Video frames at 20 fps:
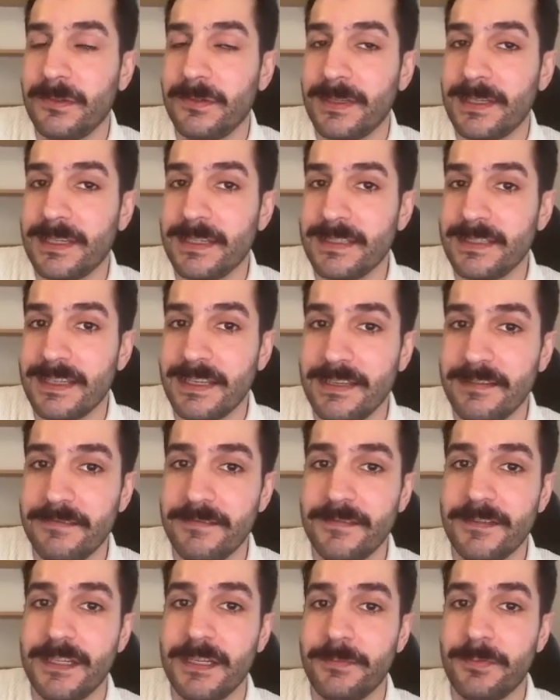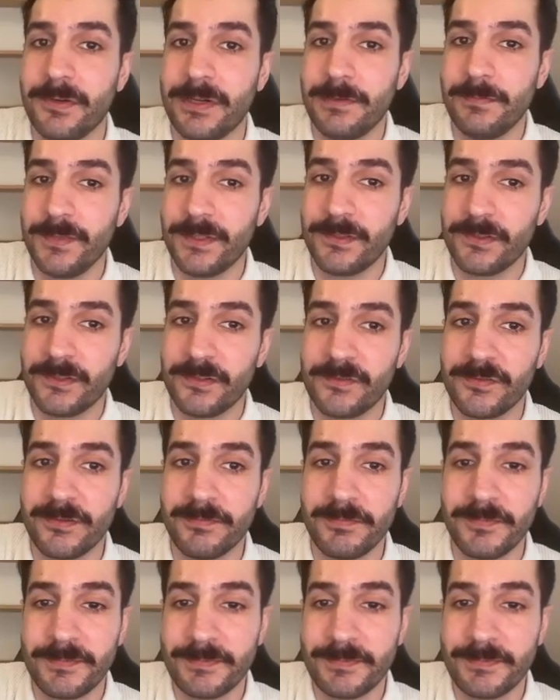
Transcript: we can save the parameters from.